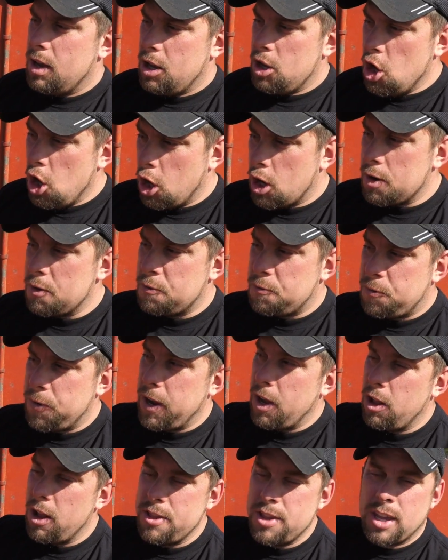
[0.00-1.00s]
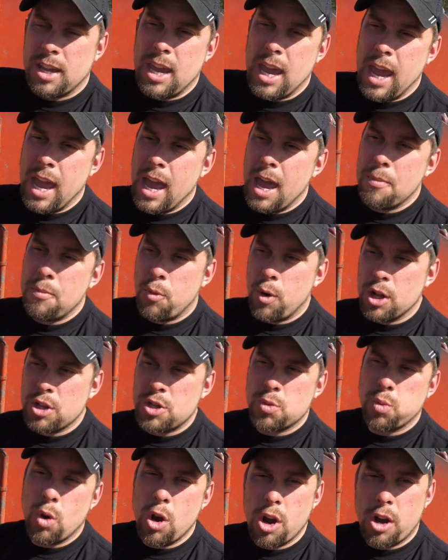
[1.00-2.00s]
You can feel in the cab
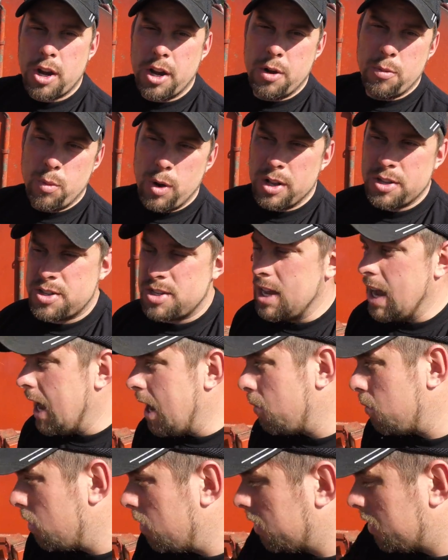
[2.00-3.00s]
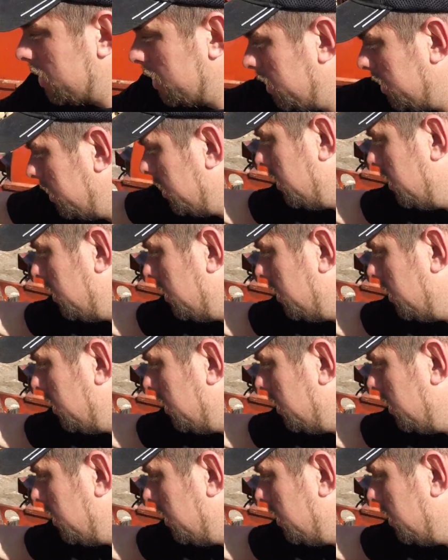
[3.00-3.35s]
what's working and what's not working.